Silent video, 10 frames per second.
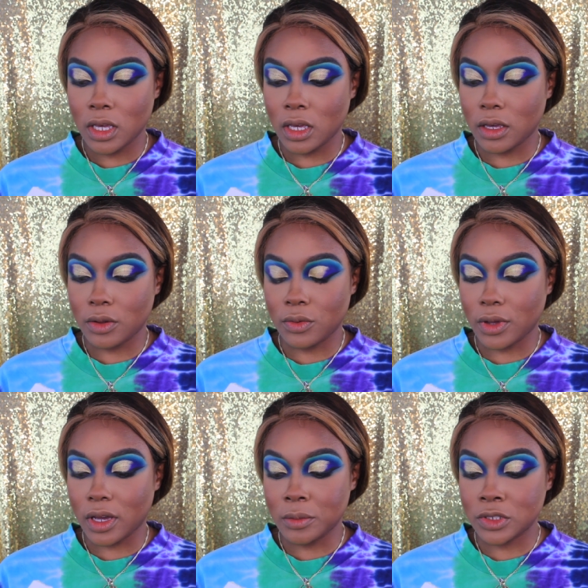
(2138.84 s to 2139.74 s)
And
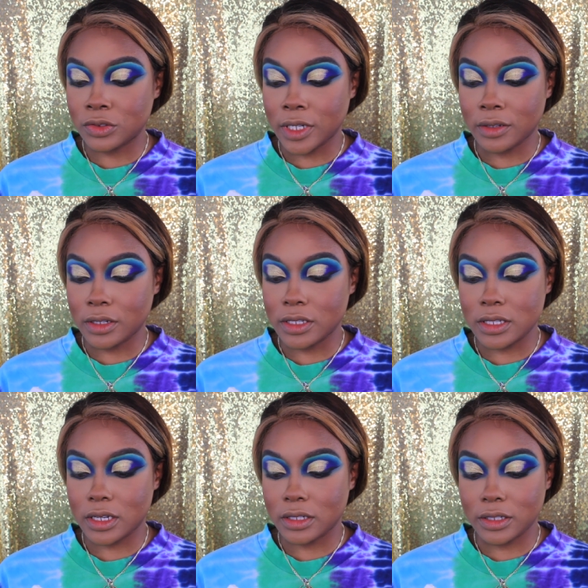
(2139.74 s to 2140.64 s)
I'm going to drown in this
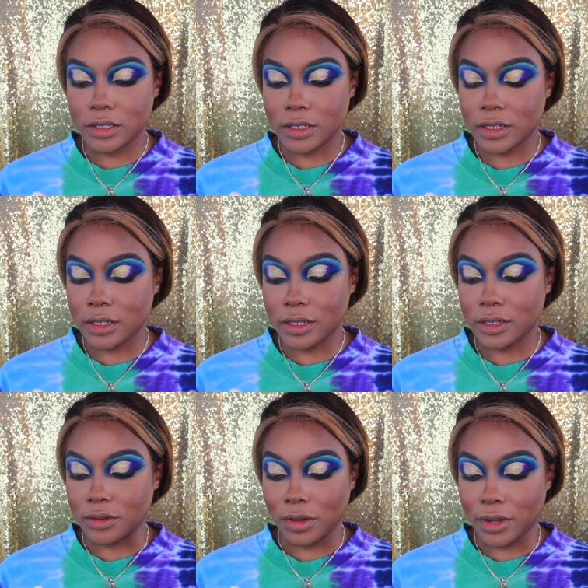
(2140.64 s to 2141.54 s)
highlighter today. I
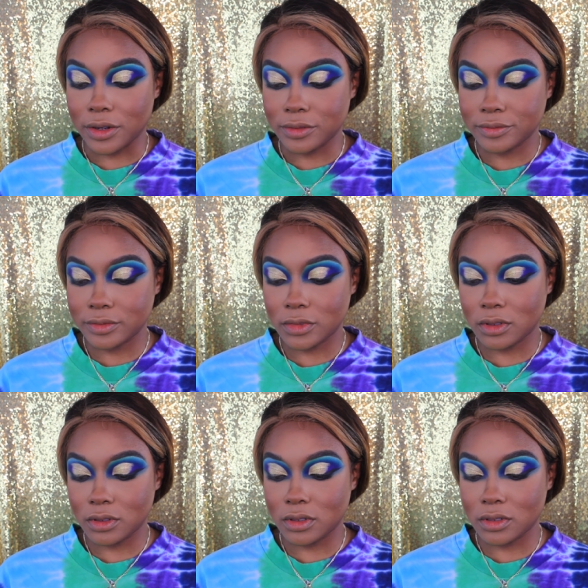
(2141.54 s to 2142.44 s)
don't care.
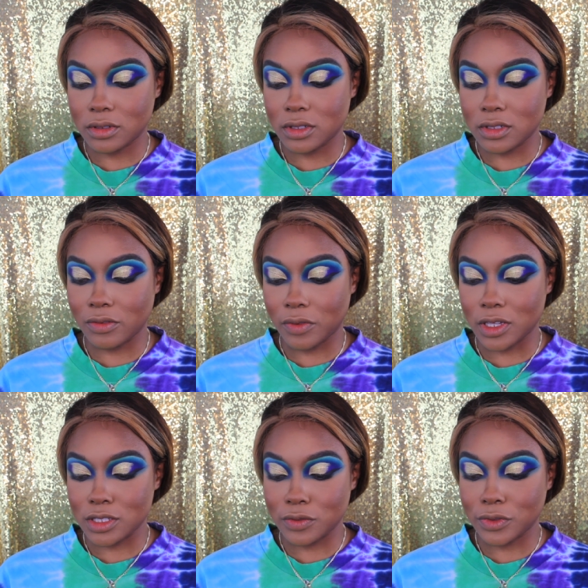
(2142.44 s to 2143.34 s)
It's a
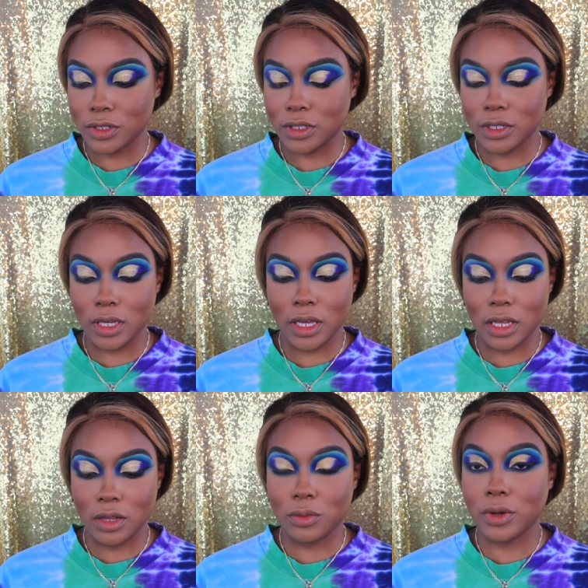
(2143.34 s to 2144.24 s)
festival look
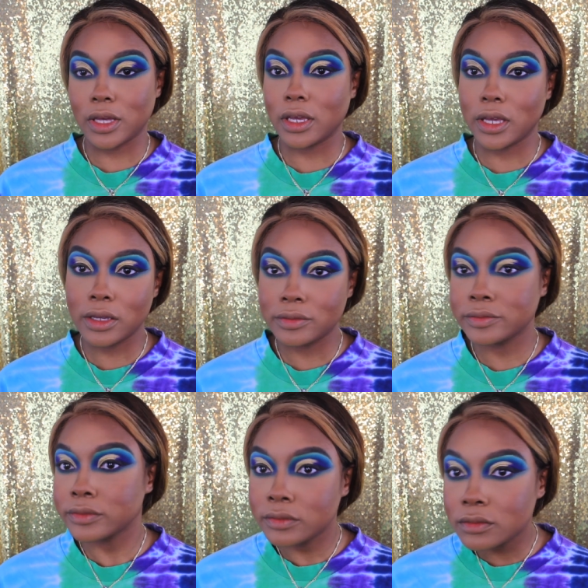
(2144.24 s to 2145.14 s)
anyway.
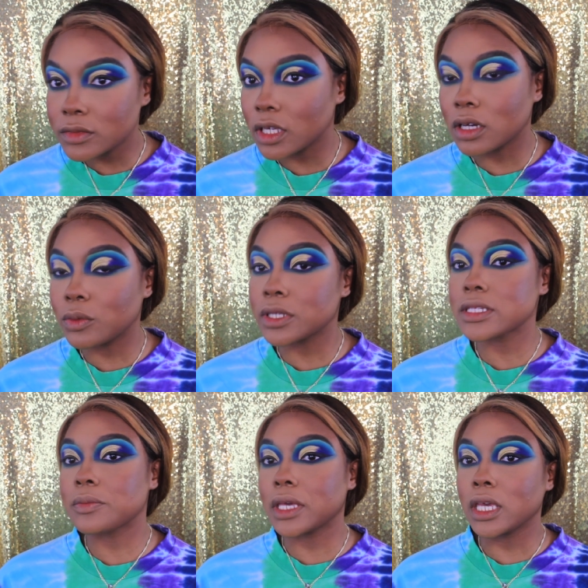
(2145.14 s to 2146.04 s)
Y'all want
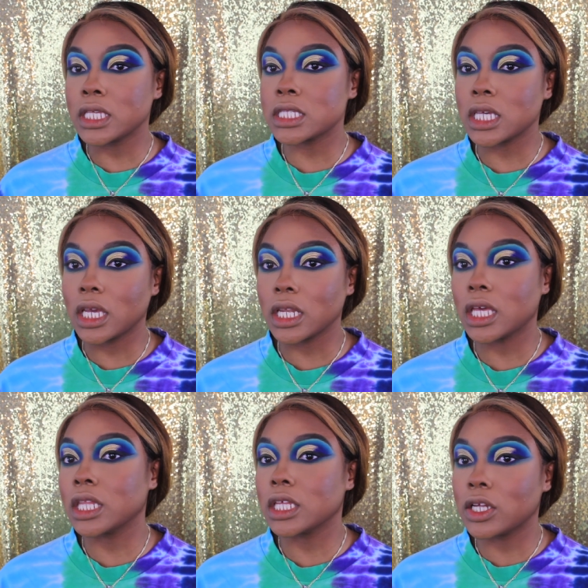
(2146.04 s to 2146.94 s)
to be seen
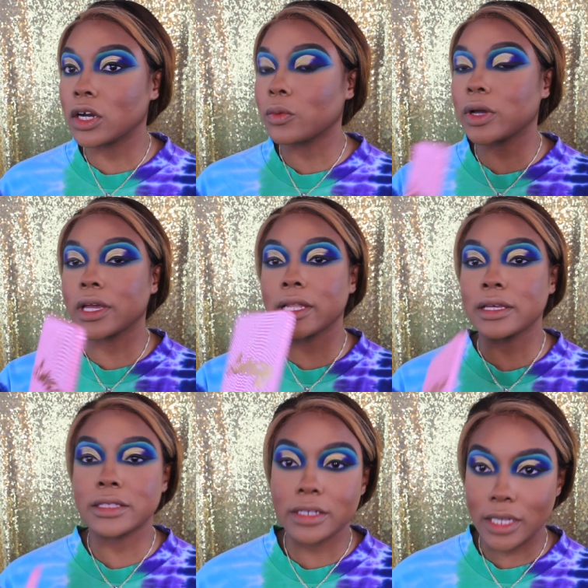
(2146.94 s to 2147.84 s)
in the dark while y'all
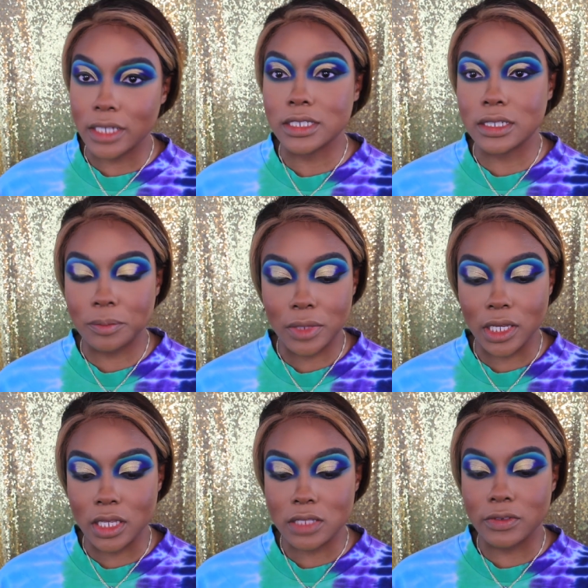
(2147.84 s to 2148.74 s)
out there catching them
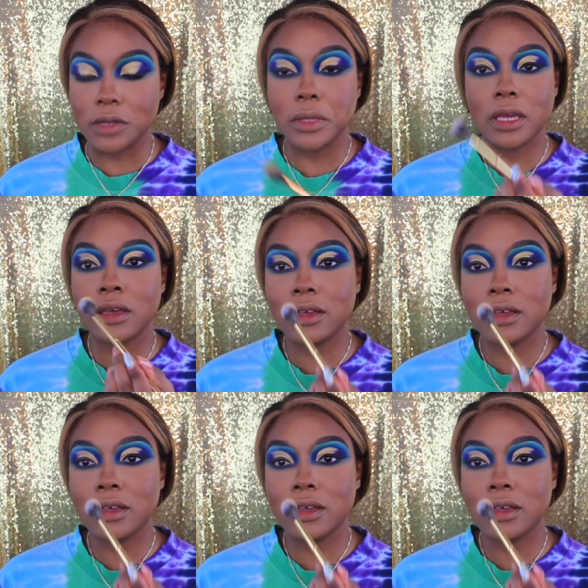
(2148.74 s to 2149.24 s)
beads for me.